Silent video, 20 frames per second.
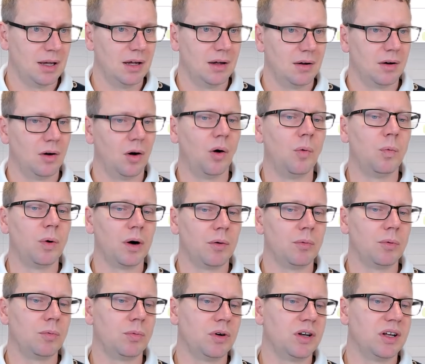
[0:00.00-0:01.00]
or where
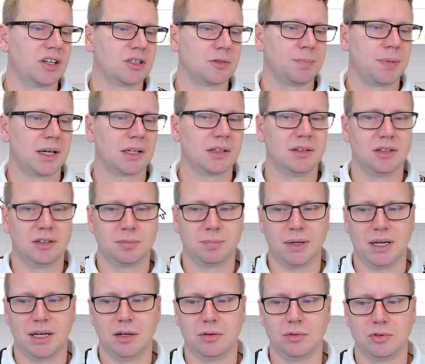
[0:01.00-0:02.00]
we would expect this
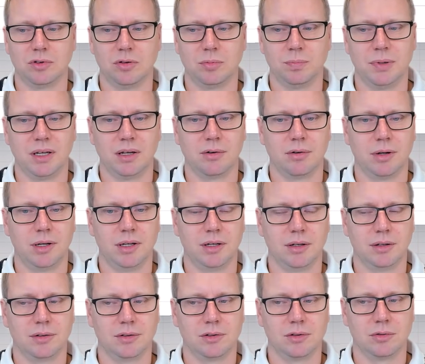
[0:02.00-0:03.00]
payload to be
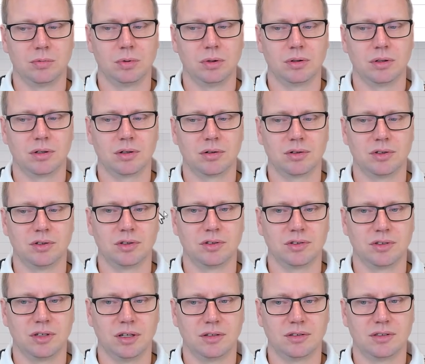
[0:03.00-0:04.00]
created. So we'll just
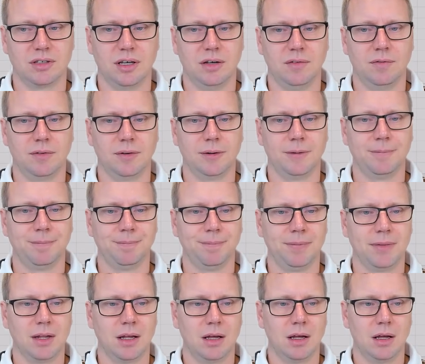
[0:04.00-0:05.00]
say save.
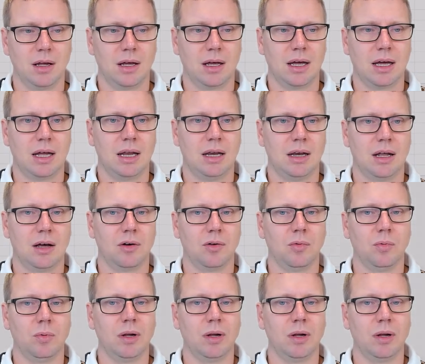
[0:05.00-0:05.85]
And now we